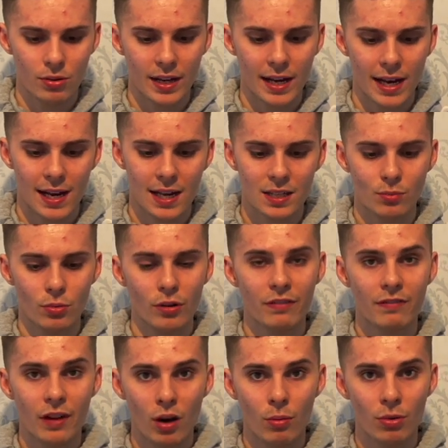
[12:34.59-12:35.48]
it has more
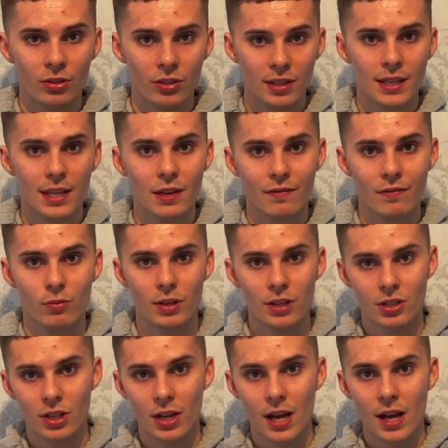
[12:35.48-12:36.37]
foam underneath,
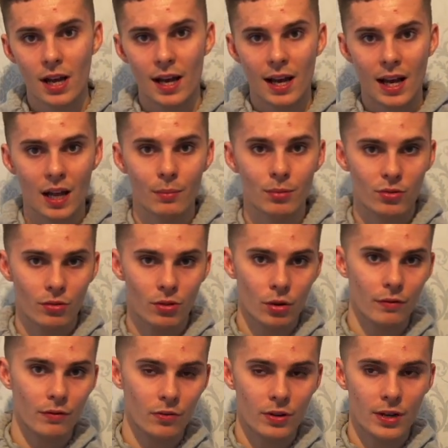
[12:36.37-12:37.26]
which helps
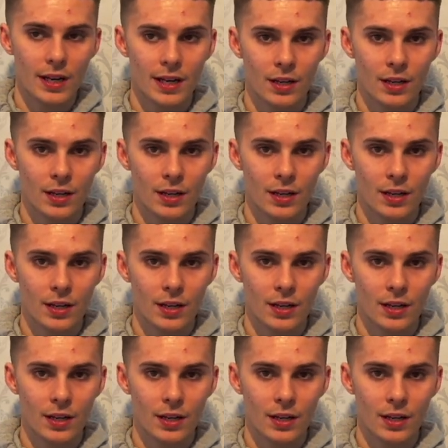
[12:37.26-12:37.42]
recovery.